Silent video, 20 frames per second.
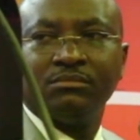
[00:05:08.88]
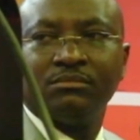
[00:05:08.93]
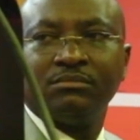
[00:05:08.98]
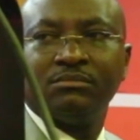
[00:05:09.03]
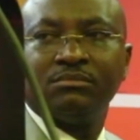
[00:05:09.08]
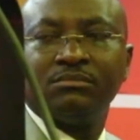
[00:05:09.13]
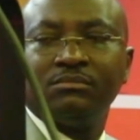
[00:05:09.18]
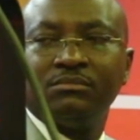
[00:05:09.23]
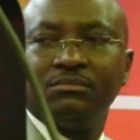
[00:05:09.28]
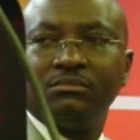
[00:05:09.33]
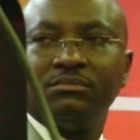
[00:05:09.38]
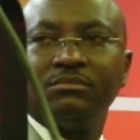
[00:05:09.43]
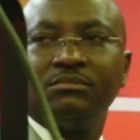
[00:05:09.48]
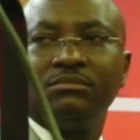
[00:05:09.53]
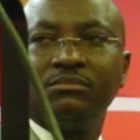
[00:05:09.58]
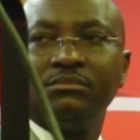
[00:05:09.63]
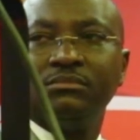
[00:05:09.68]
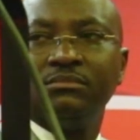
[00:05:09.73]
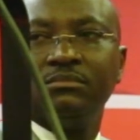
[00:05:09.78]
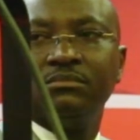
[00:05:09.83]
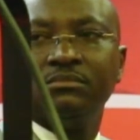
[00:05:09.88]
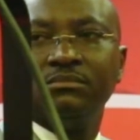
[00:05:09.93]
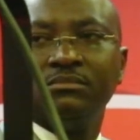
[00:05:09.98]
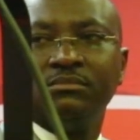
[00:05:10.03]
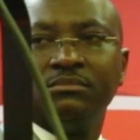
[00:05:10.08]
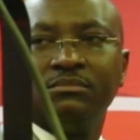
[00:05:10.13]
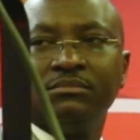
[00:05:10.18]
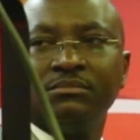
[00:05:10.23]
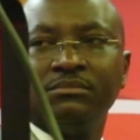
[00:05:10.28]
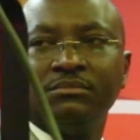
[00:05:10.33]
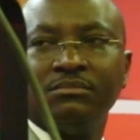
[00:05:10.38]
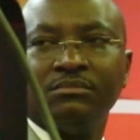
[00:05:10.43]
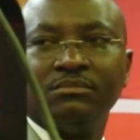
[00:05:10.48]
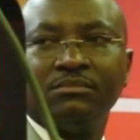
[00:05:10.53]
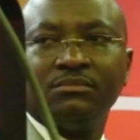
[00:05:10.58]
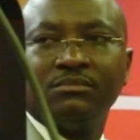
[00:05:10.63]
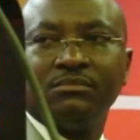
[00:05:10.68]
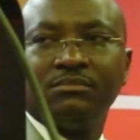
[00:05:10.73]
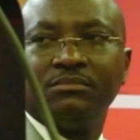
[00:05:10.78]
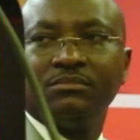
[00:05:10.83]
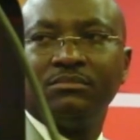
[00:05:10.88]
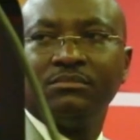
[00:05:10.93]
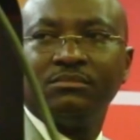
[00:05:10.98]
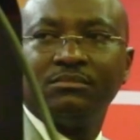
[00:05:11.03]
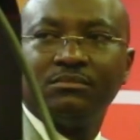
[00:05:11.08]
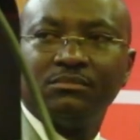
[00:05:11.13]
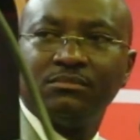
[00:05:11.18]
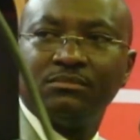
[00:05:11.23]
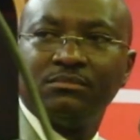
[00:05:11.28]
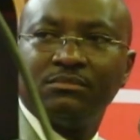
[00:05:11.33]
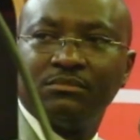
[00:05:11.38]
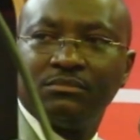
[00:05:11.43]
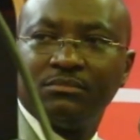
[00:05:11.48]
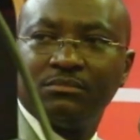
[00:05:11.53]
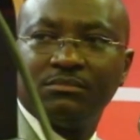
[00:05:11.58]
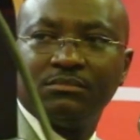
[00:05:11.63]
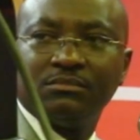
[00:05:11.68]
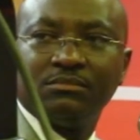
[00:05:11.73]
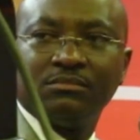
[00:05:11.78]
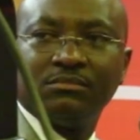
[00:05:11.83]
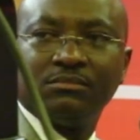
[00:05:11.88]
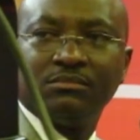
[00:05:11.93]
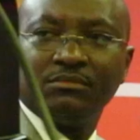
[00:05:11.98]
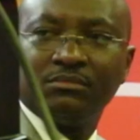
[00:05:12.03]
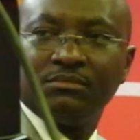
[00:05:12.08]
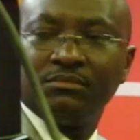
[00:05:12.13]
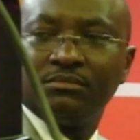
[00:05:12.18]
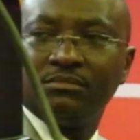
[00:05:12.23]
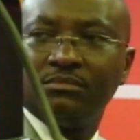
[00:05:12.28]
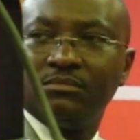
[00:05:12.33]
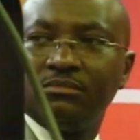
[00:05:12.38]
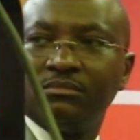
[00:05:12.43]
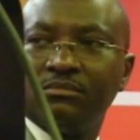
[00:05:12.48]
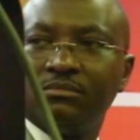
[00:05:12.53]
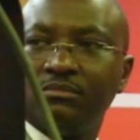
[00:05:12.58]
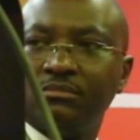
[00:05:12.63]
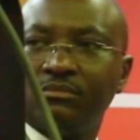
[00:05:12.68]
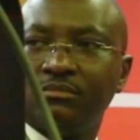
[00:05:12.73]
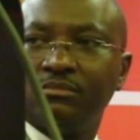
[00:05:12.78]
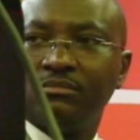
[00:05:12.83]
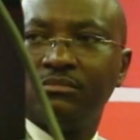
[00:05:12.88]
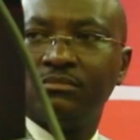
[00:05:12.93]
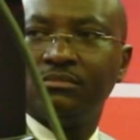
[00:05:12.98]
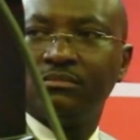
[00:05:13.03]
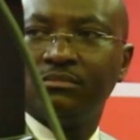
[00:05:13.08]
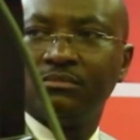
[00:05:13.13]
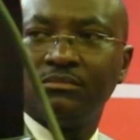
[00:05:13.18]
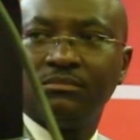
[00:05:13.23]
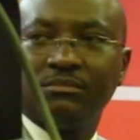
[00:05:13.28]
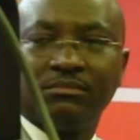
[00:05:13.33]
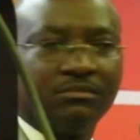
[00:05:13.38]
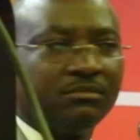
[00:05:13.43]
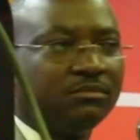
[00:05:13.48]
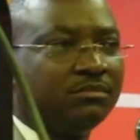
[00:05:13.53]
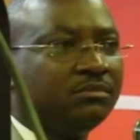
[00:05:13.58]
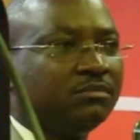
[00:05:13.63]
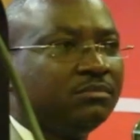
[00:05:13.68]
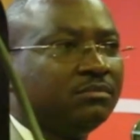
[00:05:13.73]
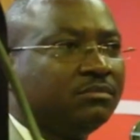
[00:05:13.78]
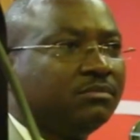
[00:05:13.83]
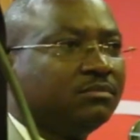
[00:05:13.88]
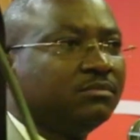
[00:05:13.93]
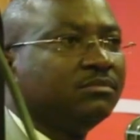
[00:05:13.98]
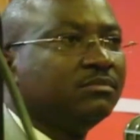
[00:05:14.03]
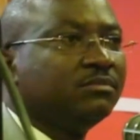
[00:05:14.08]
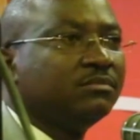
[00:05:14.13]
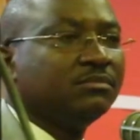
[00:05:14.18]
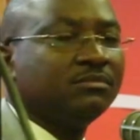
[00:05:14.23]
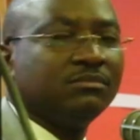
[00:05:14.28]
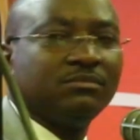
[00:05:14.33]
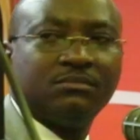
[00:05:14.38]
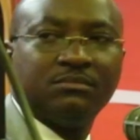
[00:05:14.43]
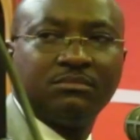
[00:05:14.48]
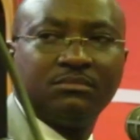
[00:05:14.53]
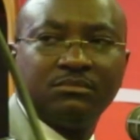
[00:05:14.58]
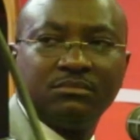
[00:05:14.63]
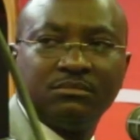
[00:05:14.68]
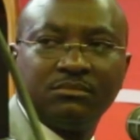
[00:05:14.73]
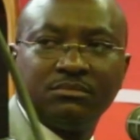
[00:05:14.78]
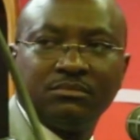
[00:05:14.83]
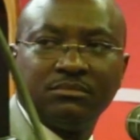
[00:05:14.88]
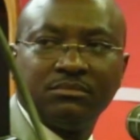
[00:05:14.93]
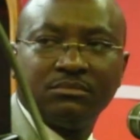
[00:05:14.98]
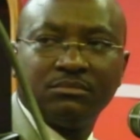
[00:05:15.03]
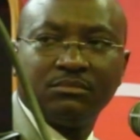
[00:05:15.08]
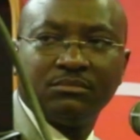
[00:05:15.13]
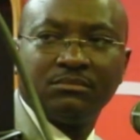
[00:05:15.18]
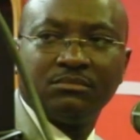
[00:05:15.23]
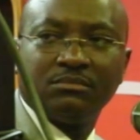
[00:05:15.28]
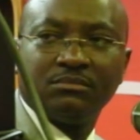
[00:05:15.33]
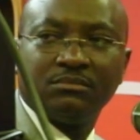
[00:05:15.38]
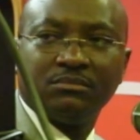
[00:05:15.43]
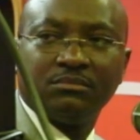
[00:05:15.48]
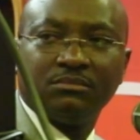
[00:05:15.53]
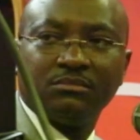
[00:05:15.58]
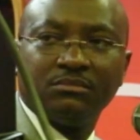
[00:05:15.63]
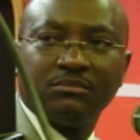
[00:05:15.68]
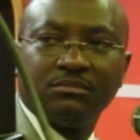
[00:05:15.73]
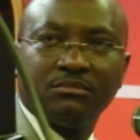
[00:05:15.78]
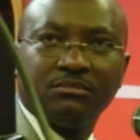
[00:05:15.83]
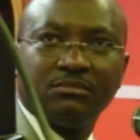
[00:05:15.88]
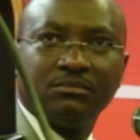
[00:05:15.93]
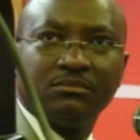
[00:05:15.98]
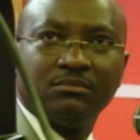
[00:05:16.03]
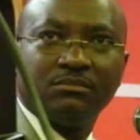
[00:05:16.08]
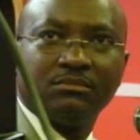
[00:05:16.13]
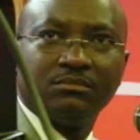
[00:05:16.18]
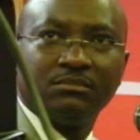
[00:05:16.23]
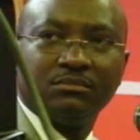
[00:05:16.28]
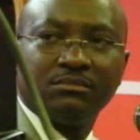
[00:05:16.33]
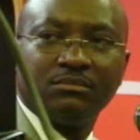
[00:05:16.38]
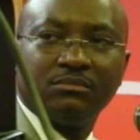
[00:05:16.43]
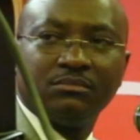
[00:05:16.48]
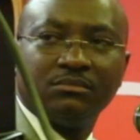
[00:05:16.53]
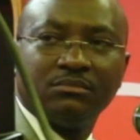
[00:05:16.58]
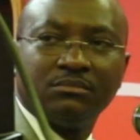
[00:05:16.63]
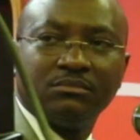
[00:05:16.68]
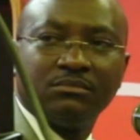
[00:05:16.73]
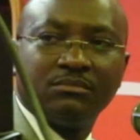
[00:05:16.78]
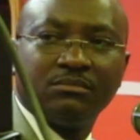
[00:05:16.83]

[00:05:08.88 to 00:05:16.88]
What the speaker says: This person isn't speaking.